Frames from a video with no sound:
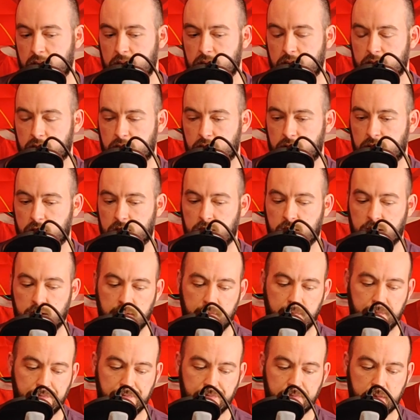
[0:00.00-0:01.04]
So uh,
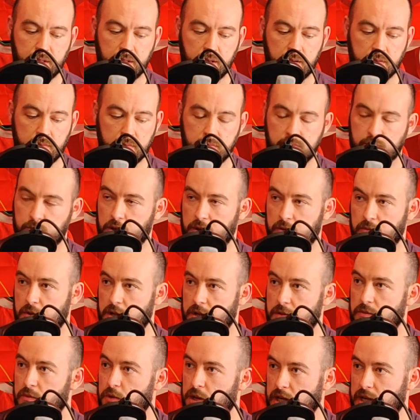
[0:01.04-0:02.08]
no, we, we
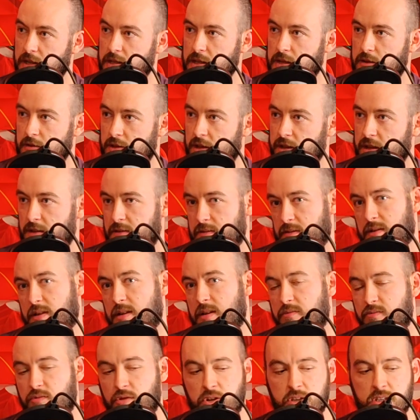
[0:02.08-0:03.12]
we need to go there and like
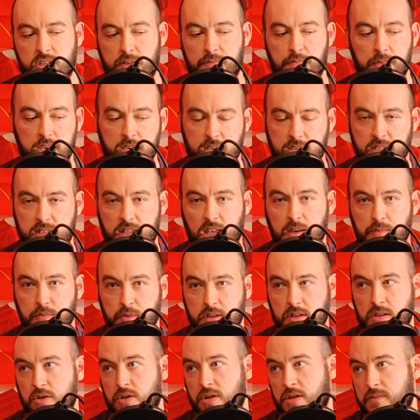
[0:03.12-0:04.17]
Ross said, make a
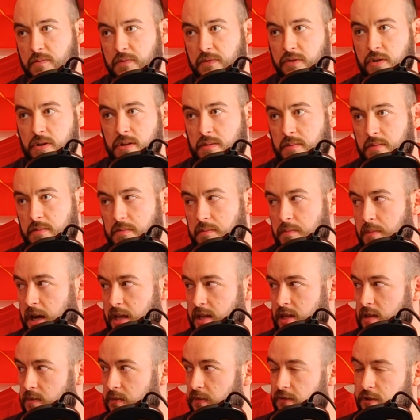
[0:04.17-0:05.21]
statement and just fucking
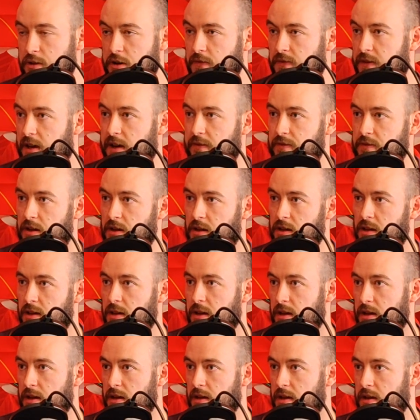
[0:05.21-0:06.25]
batter them four five now
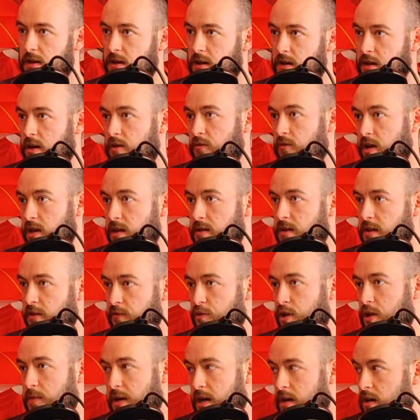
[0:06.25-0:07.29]
and go right.
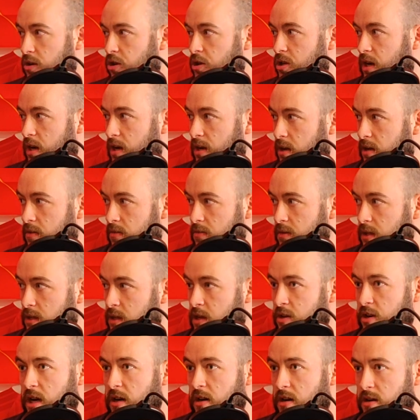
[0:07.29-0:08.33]
Liverpool back on track now. Let's
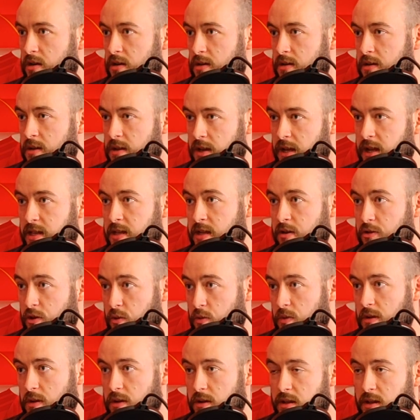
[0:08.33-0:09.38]
crack on. Let's
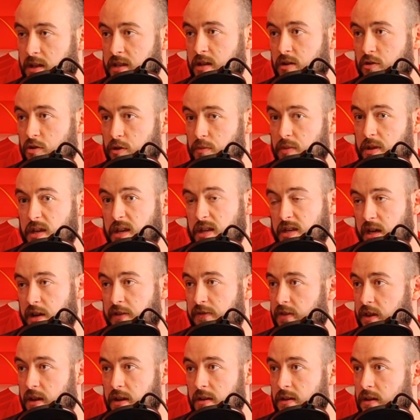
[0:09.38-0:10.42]
go. let's go a couple of days
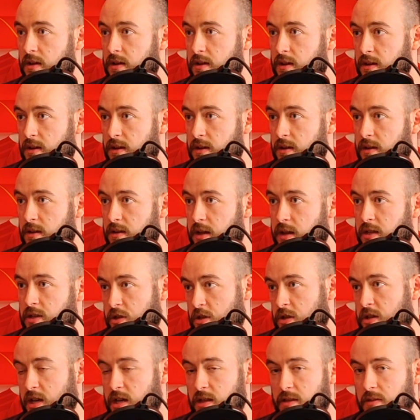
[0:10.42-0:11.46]
after. Yeah. Let's
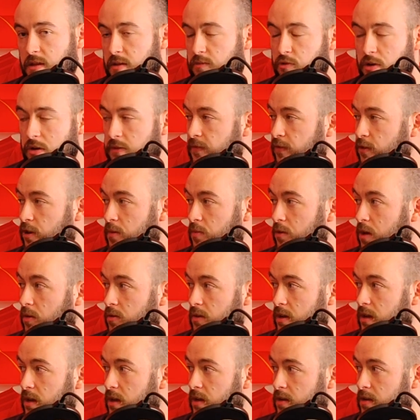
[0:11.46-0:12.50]
just get the running form
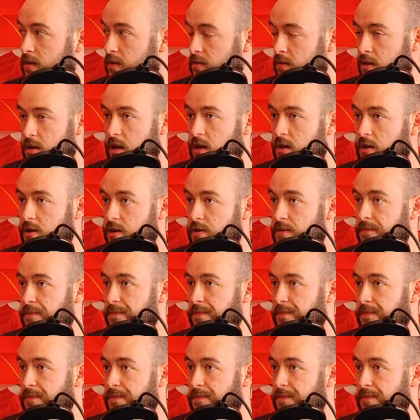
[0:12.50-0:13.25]
going again and crack on.